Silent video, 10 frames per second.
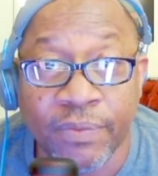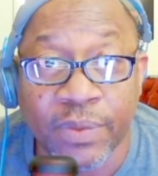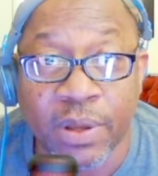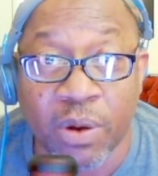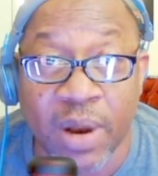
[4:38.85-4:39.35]

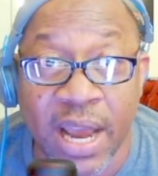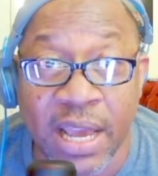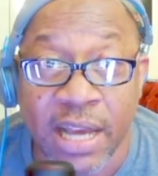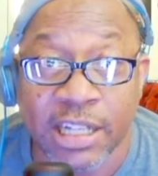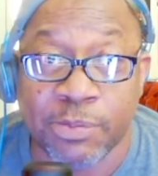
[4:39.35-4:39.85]
All right?
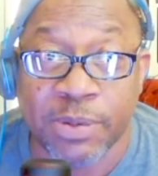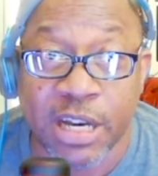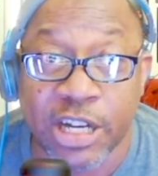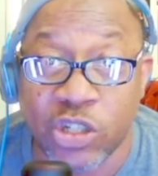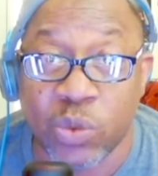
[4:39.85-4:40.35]
Just
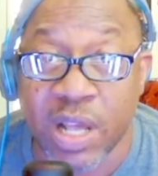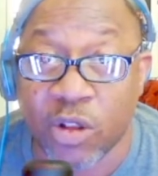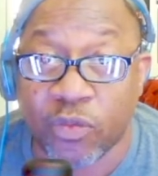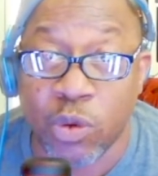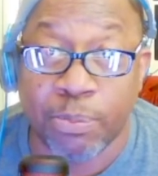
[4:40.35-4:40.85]
because you was at a
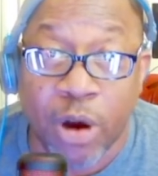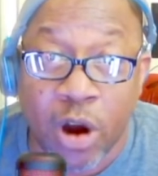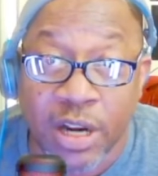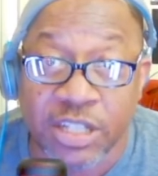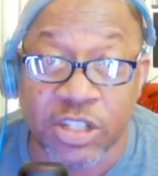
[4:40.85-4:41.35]
few
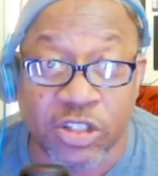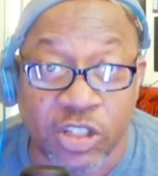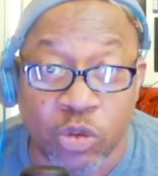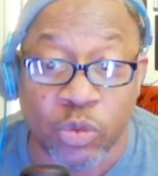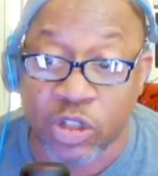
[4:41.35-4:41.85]
parties and
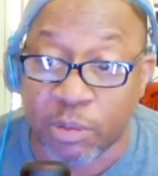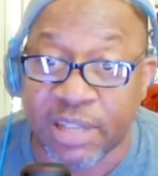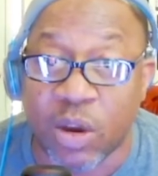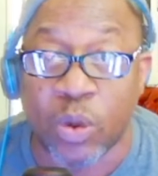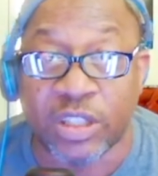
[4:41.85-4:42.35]
you was up
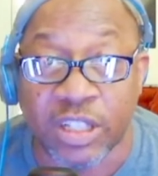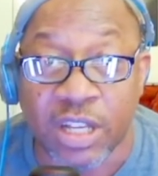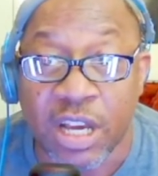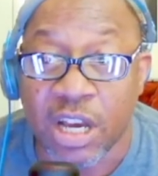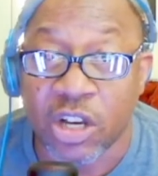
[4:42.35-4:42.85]
there with
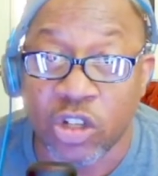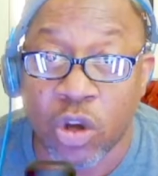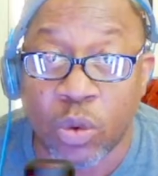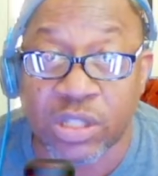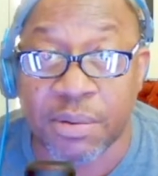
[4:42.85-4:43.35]

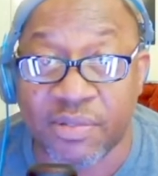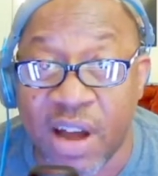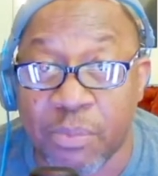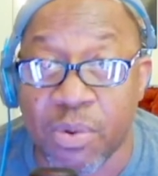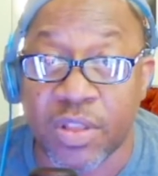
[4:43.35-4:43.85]
with some of
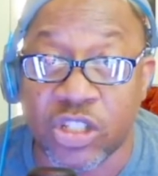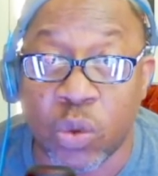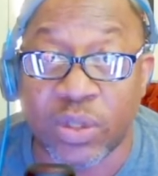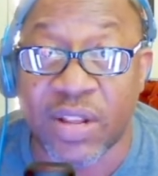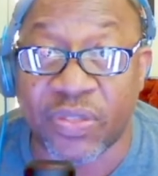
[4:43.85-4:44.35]
our brothers
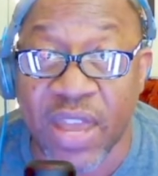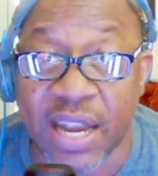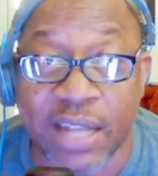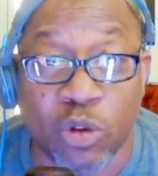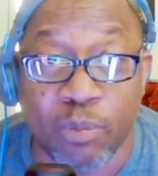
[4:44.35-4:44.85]
doing their thing,
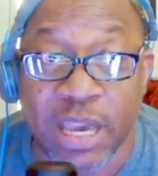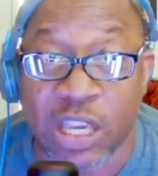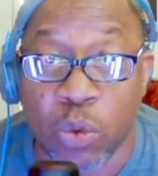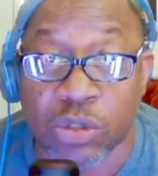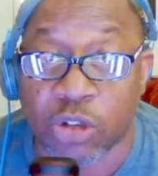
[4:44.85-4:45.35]
that don't mean
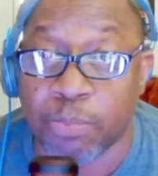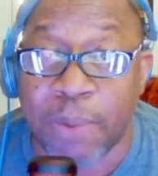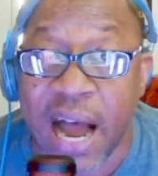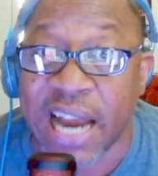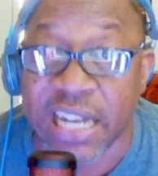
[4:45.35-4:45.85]
you was a
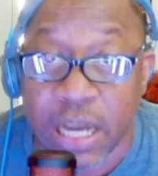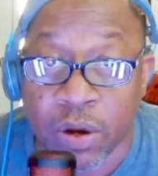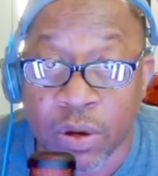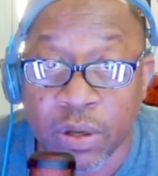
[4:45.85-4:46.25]
pioneer.